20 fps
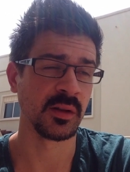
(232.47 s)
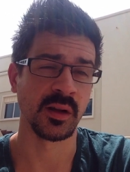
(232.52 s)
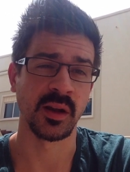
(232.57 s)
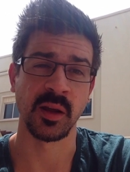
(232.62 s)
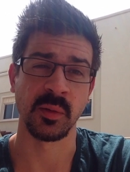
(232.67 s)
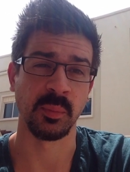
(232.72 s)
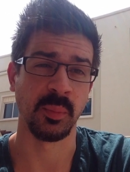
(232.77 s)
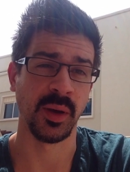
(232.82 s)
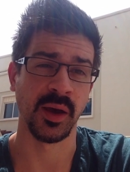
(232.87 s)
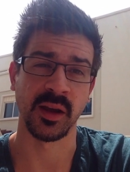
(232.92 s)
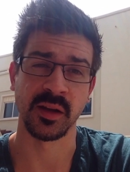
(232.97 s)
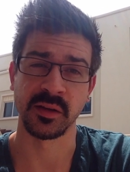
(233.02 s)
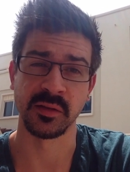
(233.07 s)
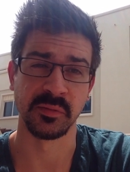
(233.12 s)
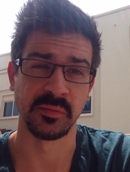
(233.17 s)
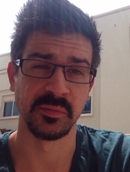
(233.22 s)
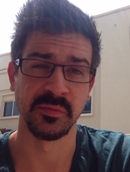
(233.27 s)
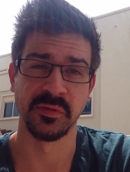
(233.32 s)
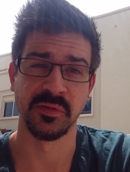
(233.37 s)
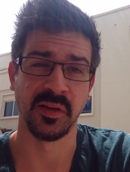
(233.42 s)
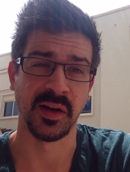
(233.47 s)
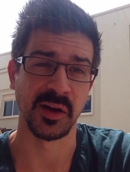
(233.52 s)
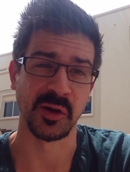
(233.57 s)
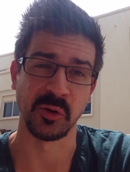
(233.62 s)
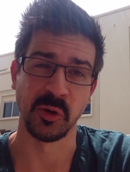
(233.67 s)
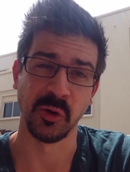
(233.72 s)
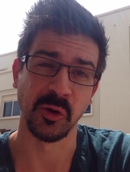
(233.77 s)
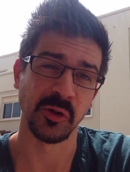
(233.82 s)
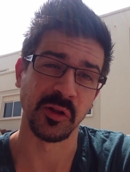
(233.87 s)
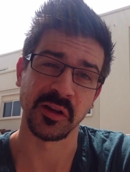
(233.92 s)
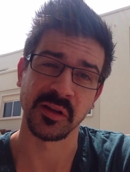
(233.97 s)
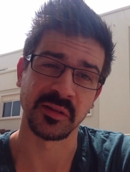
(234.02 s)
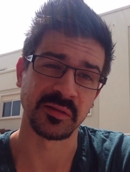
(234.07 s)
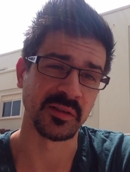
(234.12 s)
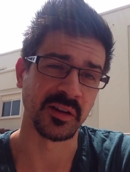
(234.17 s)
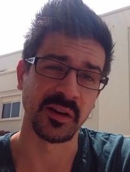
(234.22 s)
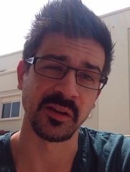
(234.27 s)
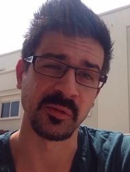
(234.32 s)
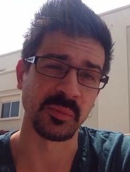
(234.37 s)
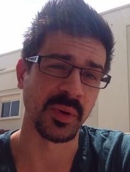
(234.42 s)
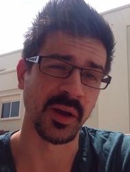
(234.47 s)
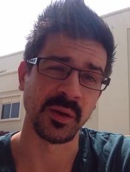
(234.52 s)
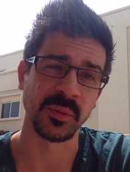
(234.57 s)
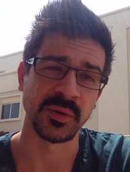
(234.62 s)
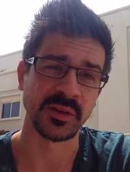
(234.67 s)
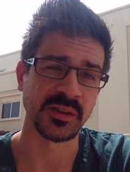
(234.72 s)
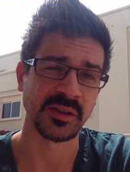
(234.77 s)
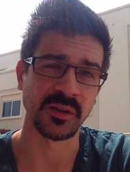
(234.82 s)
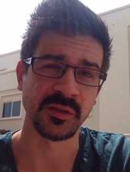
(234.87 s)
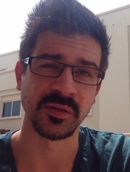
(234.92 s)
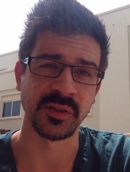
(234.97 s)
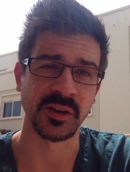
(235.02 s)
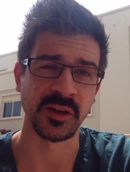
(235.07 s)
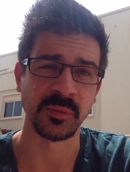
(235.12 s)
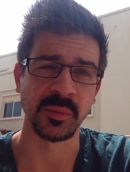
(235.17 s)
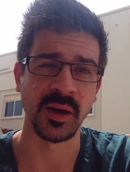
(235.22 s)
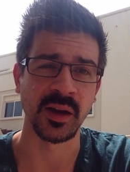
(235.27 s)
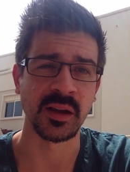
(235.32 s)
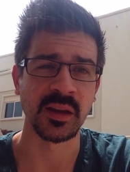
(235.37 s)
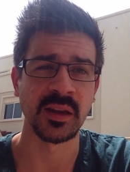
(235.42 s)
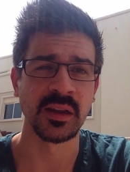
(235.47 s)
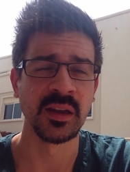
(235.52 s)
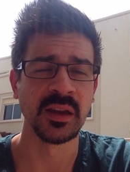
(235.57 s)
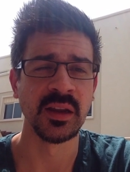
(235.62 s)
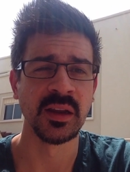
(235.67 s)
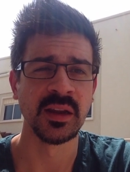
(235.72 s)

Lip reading: it paid fuck all. I don't pay myself any money.